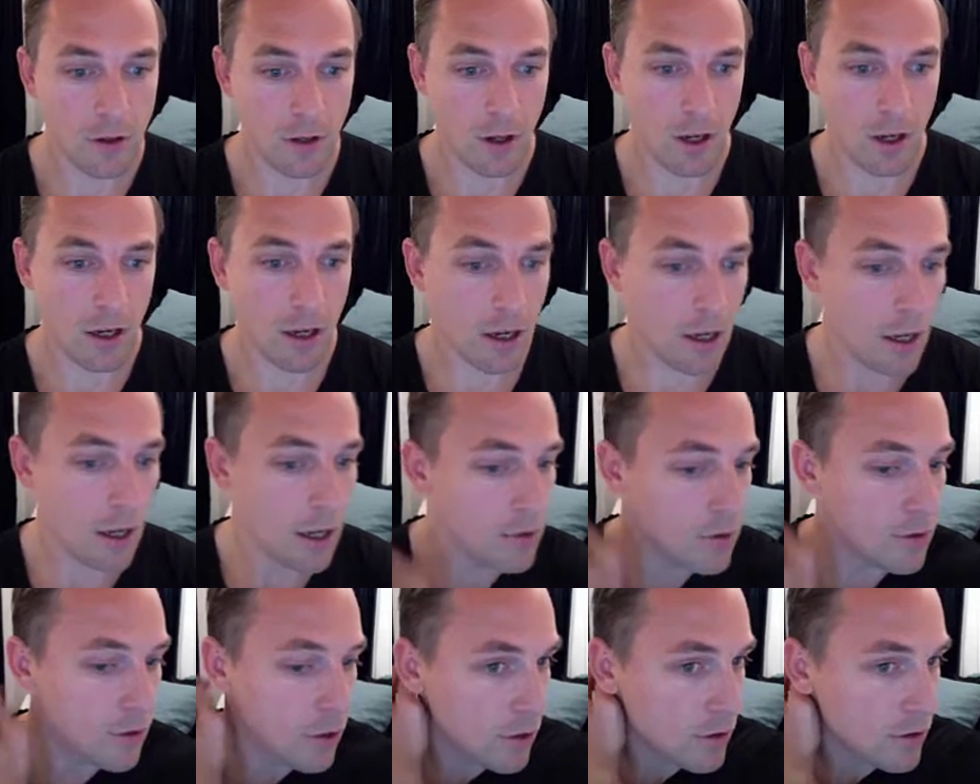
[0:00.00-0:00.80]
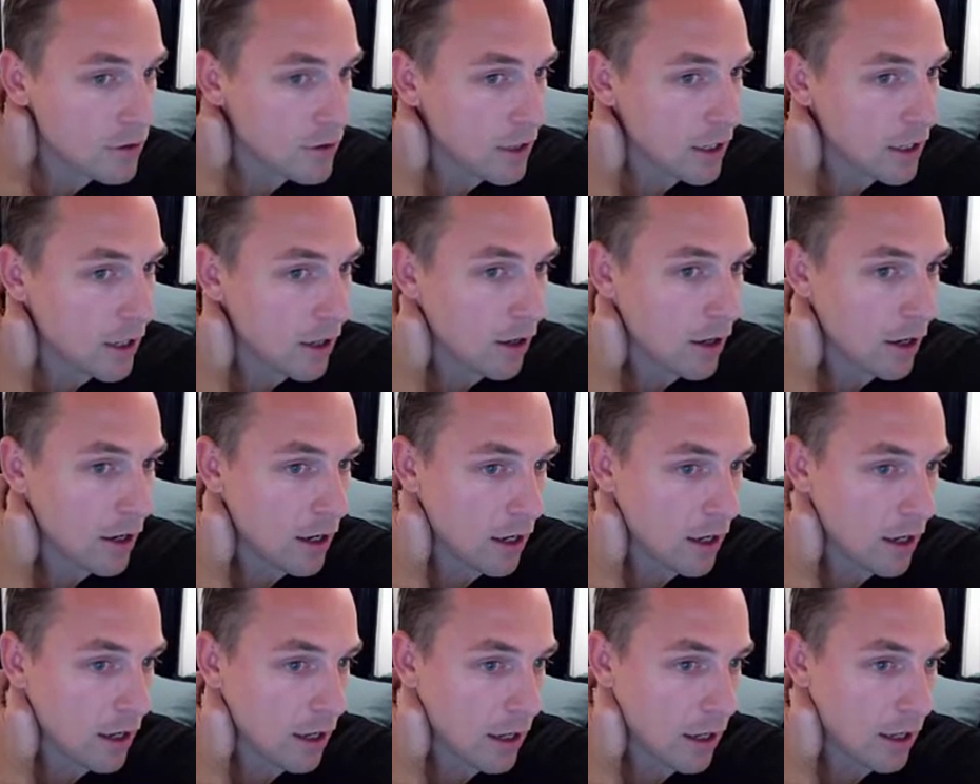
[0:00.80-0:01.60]
And as you can see here,
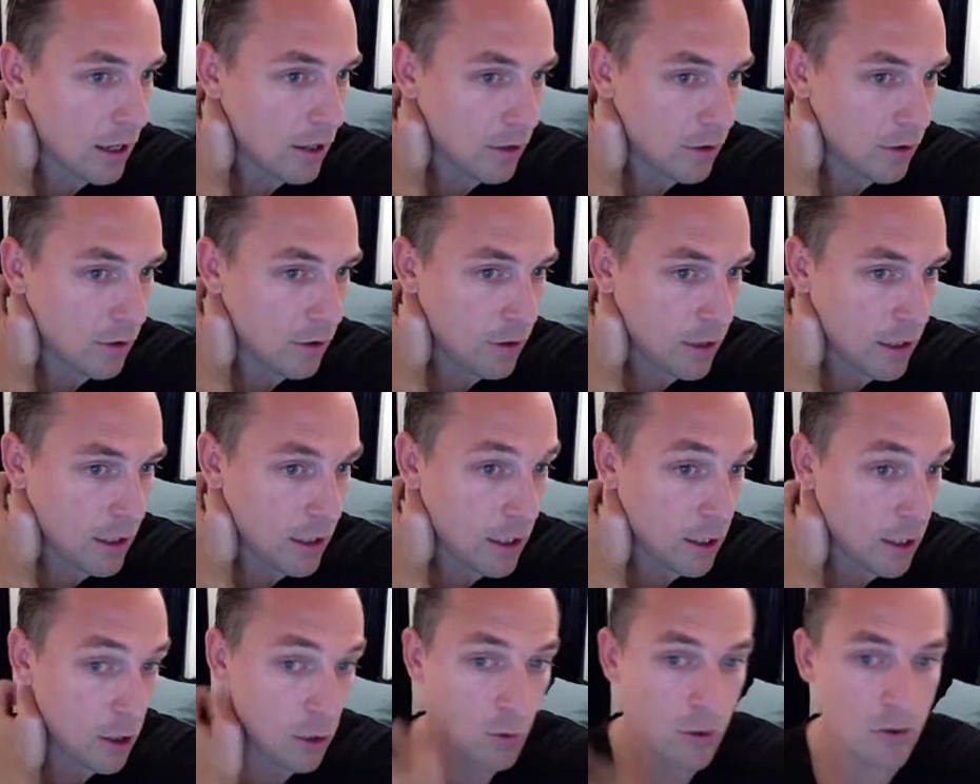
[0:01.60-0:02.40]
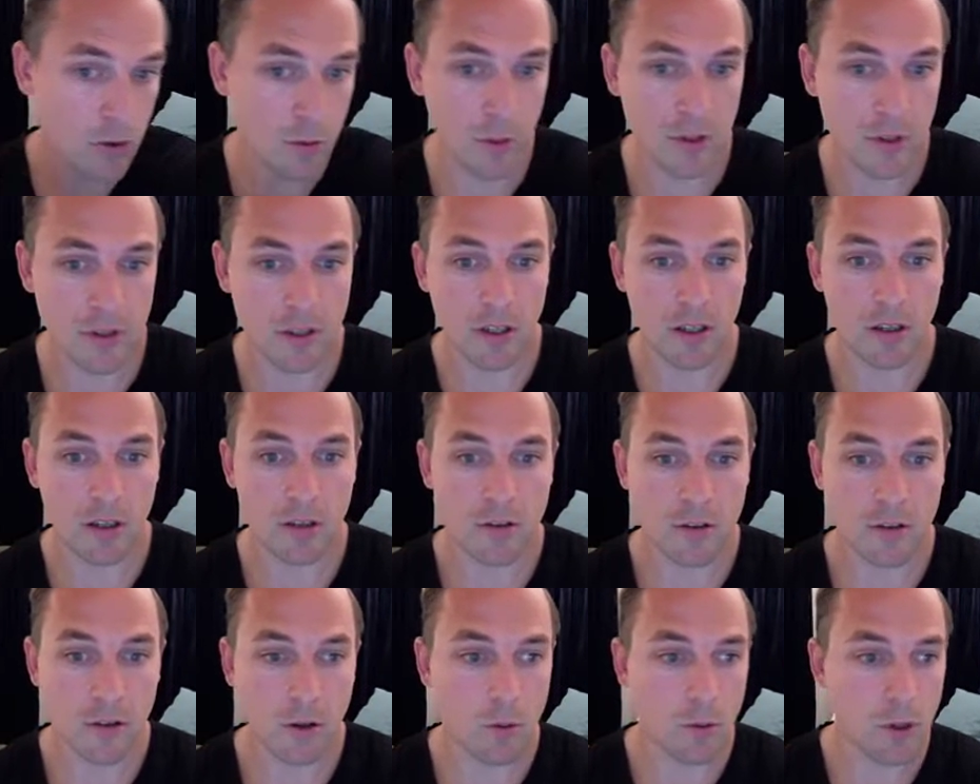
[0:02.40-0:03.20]
the queue is missing,
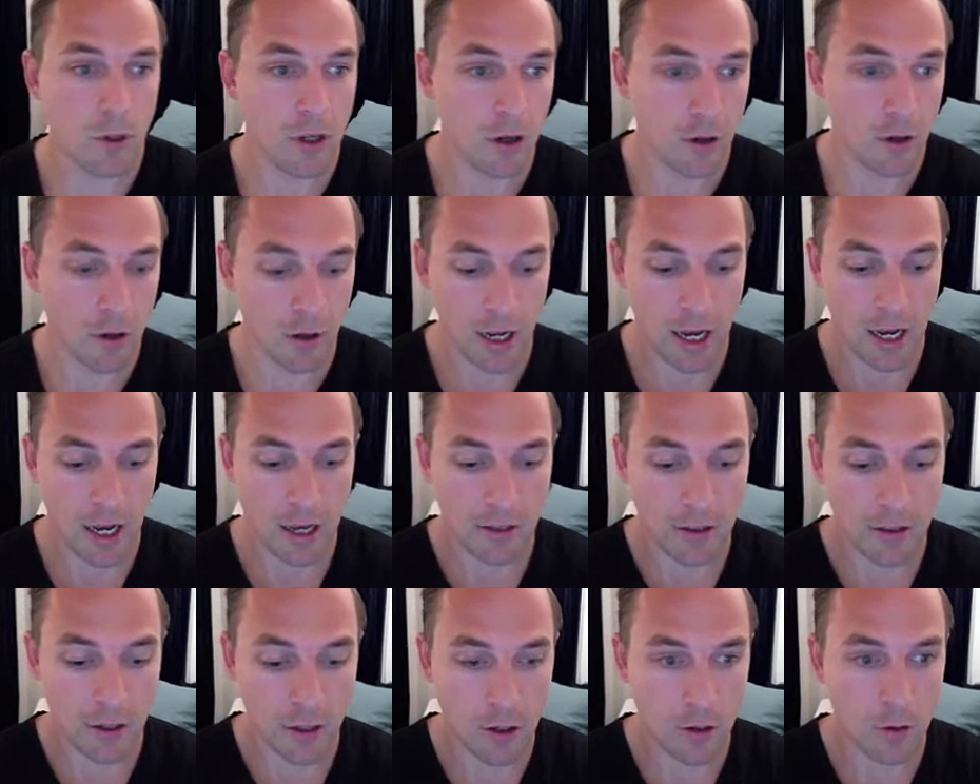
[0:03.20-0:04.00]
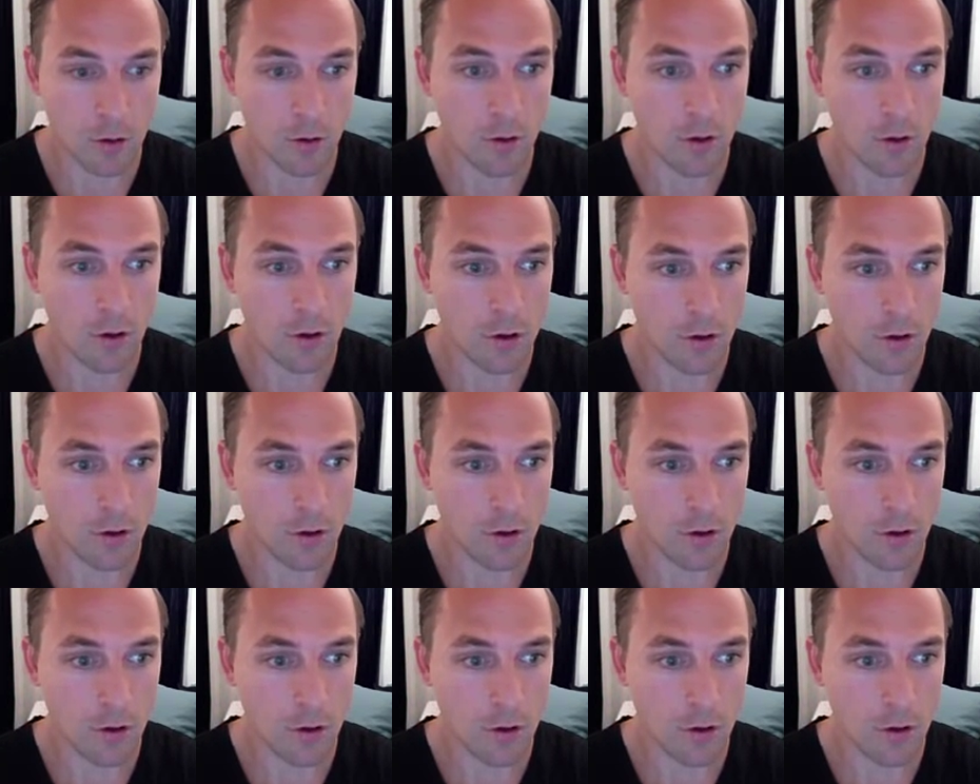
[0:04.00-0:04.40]
so we are going to add the queue